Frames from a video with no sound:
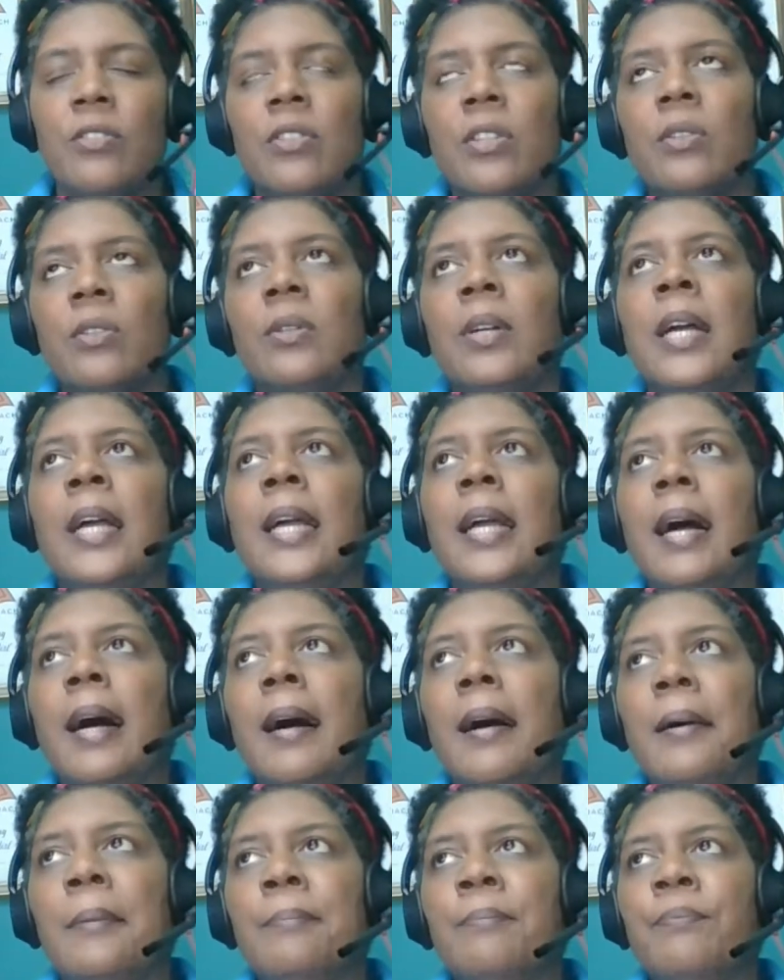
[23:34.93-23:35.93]
So
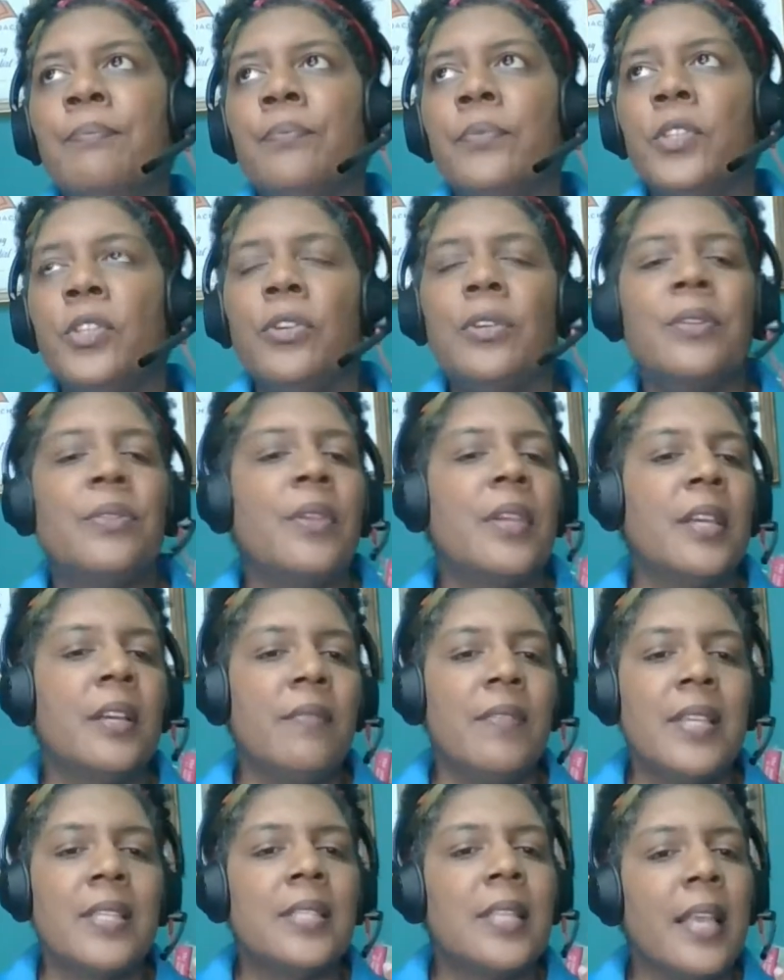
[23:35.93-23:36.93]
you can think
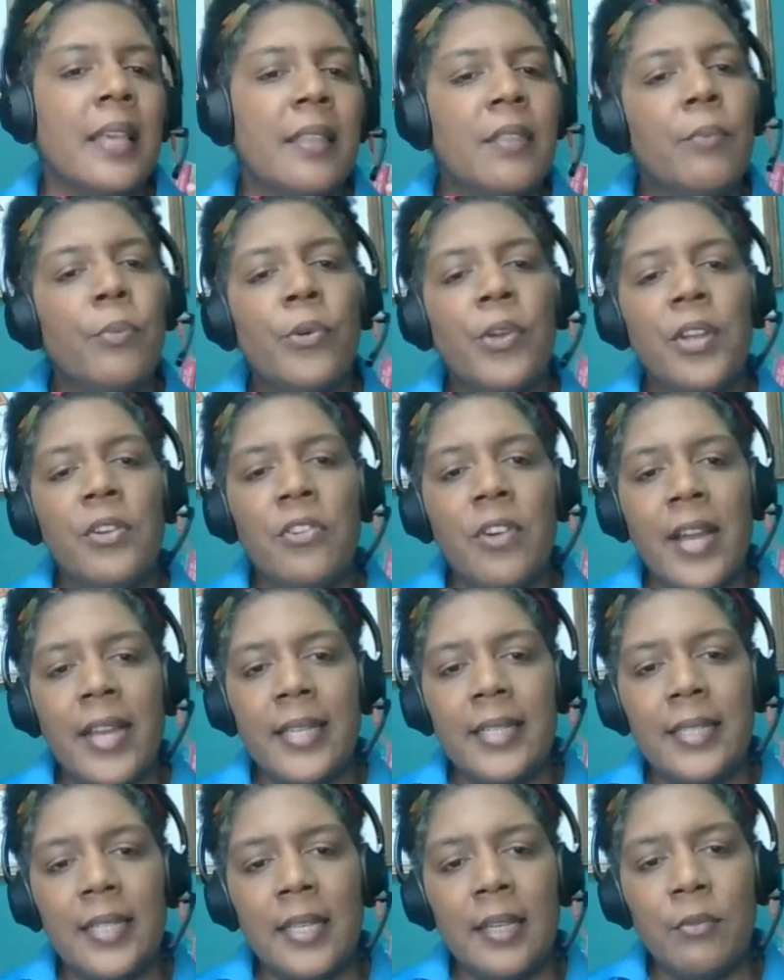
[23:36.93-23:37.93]
of this like the
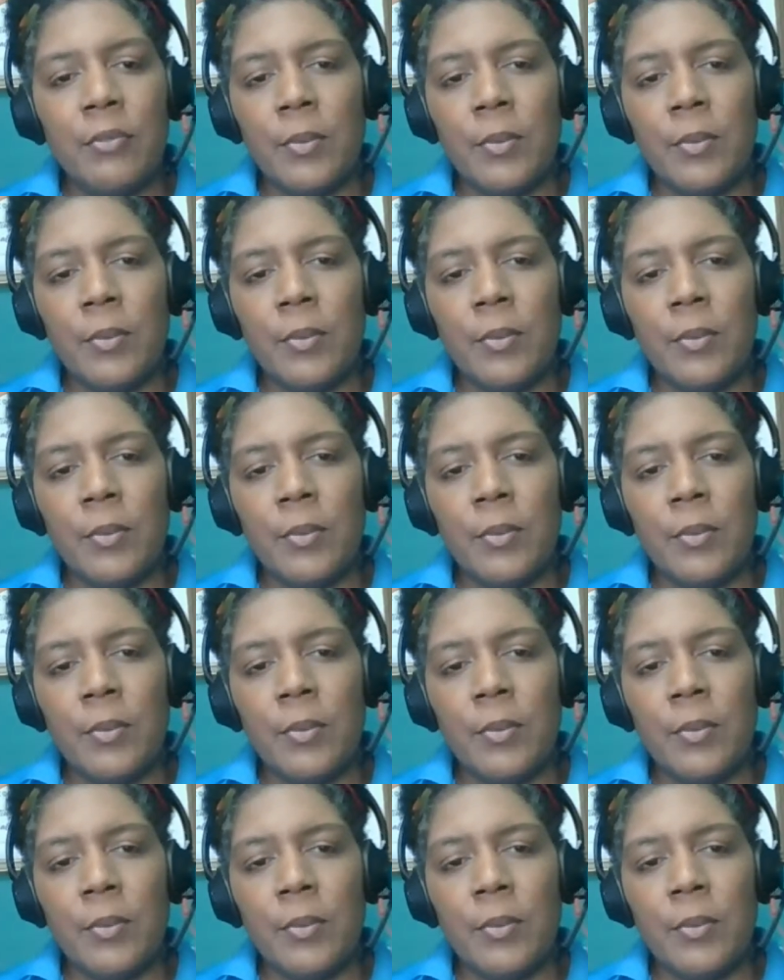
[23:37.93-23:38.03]
pre-writing.